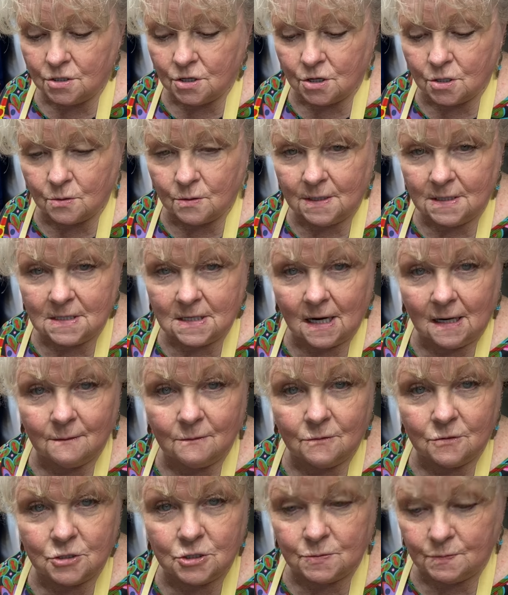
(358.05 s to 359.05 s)
3
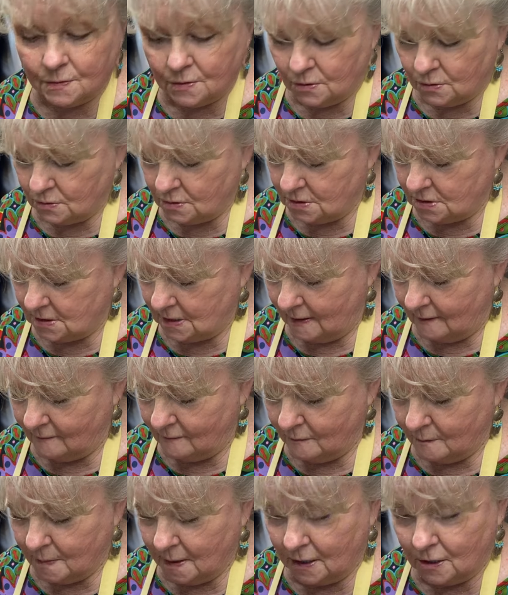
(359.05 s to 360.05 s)
tablespoons of
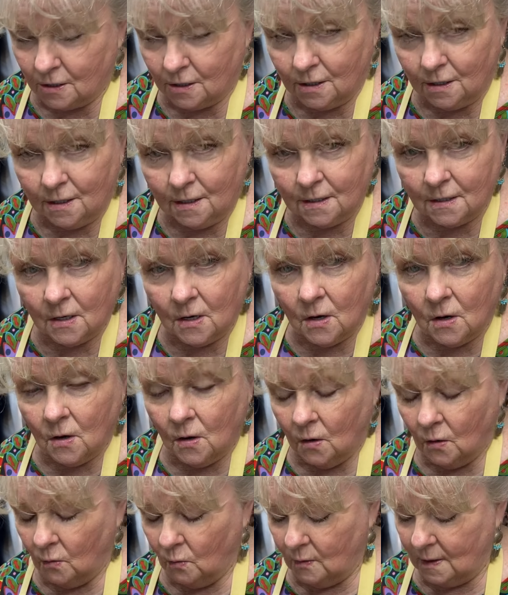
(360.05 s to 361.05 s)
butter.
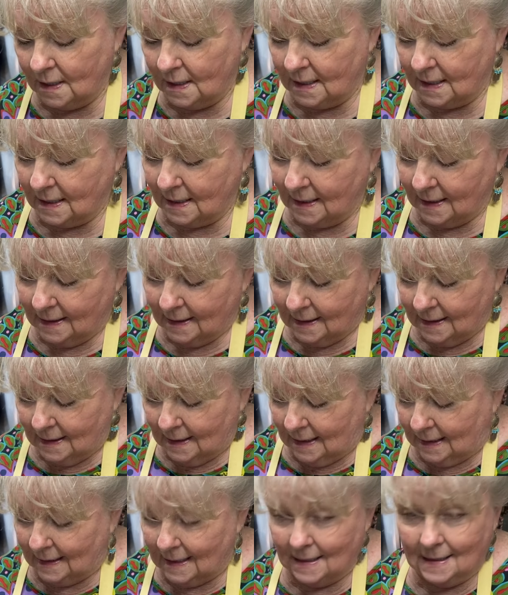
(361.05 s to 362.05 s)
We
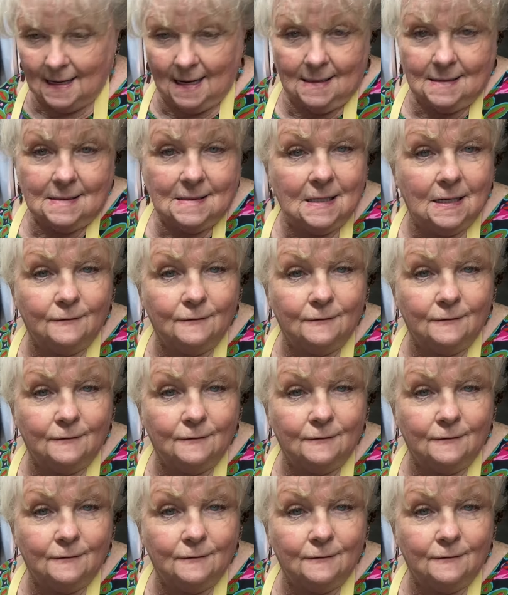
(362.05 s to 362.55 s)
let that sit